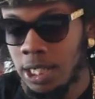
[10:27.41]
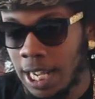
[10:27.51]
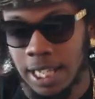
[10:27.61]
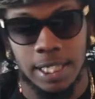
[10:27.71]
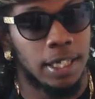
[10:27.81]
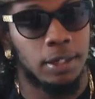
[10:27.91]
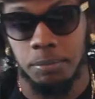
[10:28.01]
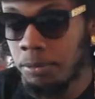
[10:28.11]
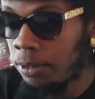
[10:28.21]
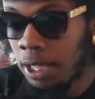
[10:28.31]
That's it.
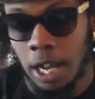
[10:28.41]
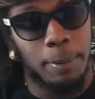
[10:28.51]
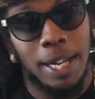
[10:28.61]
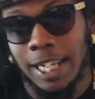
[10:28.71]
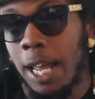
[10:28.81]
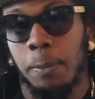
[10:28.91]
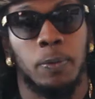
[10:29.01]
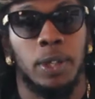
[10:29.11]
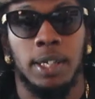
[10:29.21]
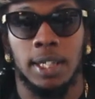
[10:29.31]
I'm not camping
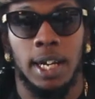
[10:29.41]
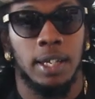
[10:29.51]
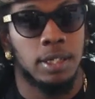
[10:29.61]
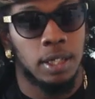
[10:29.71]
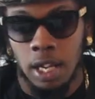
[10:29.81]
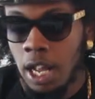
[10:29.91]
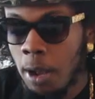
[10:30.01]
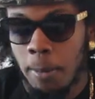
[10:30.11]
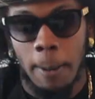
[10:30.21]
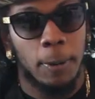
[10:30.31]
for these guys.
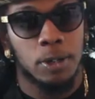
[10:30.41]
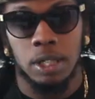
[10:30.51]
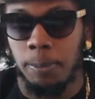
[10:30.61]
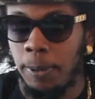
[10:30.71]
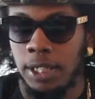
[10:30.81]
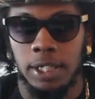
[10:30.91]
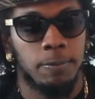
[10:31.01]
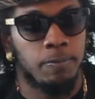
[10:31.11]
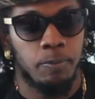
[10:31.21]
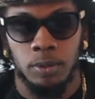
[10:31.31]
My personal
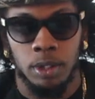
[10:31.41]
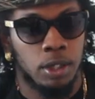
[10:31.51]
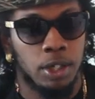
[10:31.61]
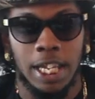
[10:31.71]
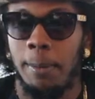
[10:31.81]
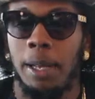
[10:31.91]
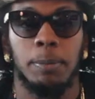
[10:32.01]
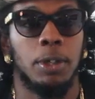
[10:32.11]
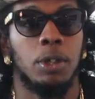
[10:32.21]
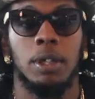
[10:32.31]
opinion, you can't make
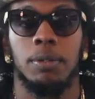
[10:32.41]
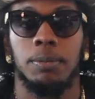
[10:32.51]
me do it.